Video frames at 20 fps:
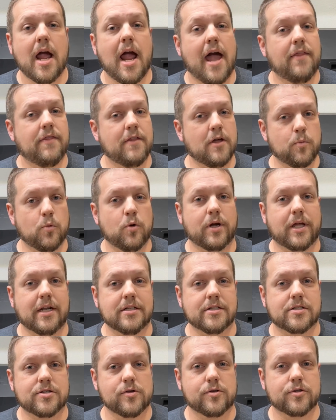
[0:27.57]
and then we'll get
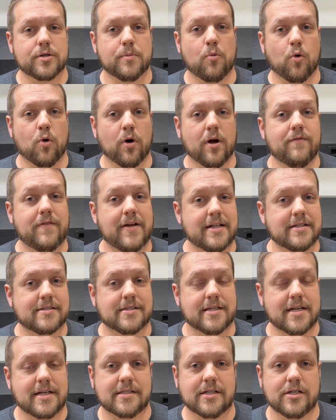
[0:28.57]
into some more advanced
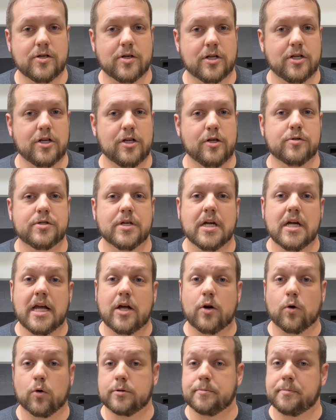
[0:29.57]
things that you can use in
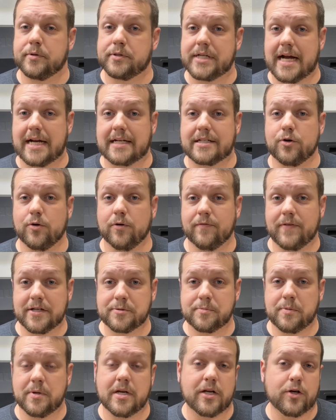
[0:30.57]
order to protect your
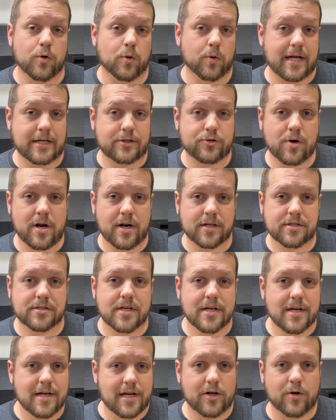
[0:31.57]
investment in your electronics
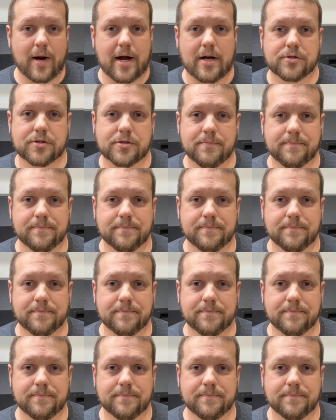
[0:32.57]
in your house.